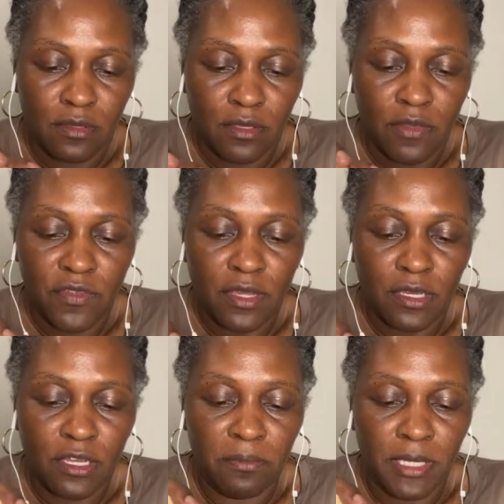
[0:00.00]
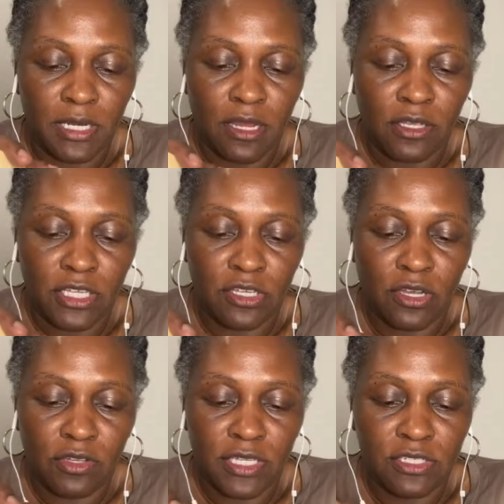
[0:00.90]
If y'all come in, and I'll
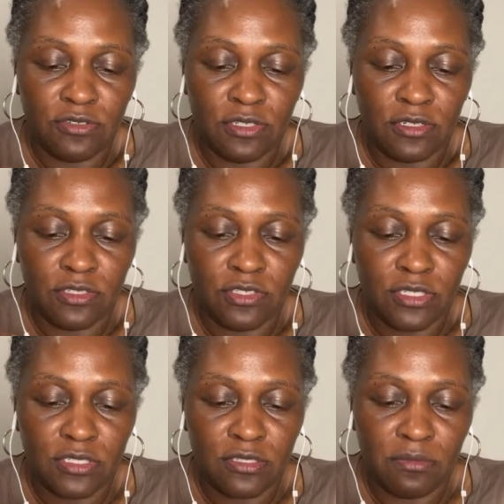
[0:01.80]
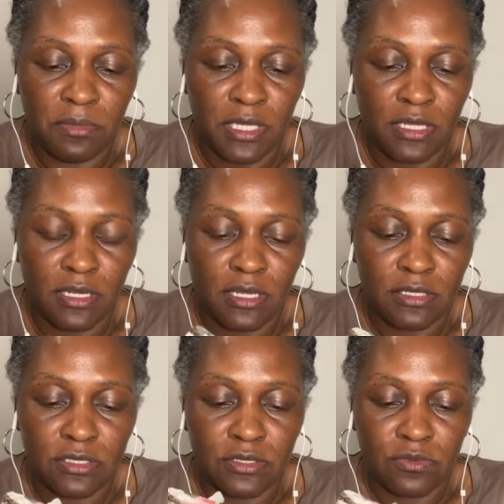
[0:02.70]
get to it in just a minute. I
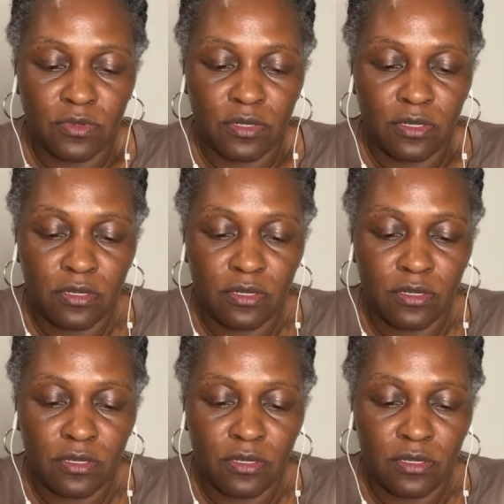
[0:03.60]
just wanna.